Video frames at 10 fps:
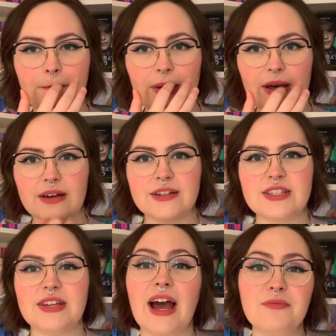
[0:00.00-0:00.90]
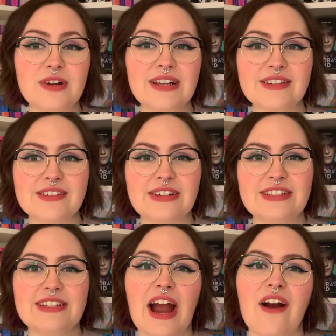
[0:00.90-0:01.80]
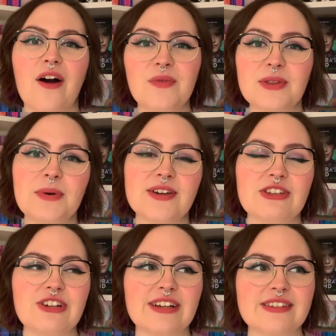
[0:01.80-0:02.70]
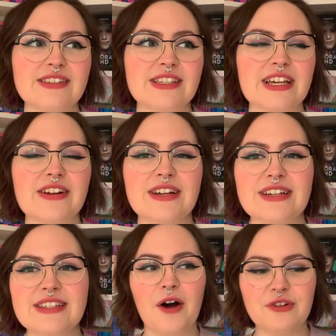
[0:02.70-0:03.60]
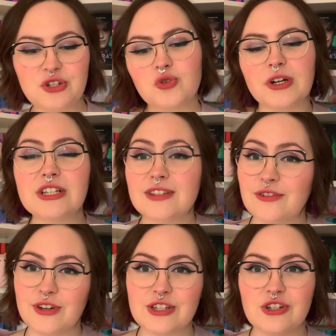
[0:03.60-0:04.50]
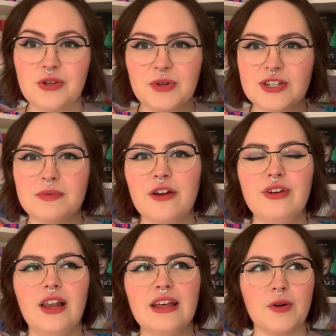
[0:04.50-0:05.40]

book. So yeah, I'm really excited to carry on with the Percy Jackson series. I've enjoyed the first two books, but I feel like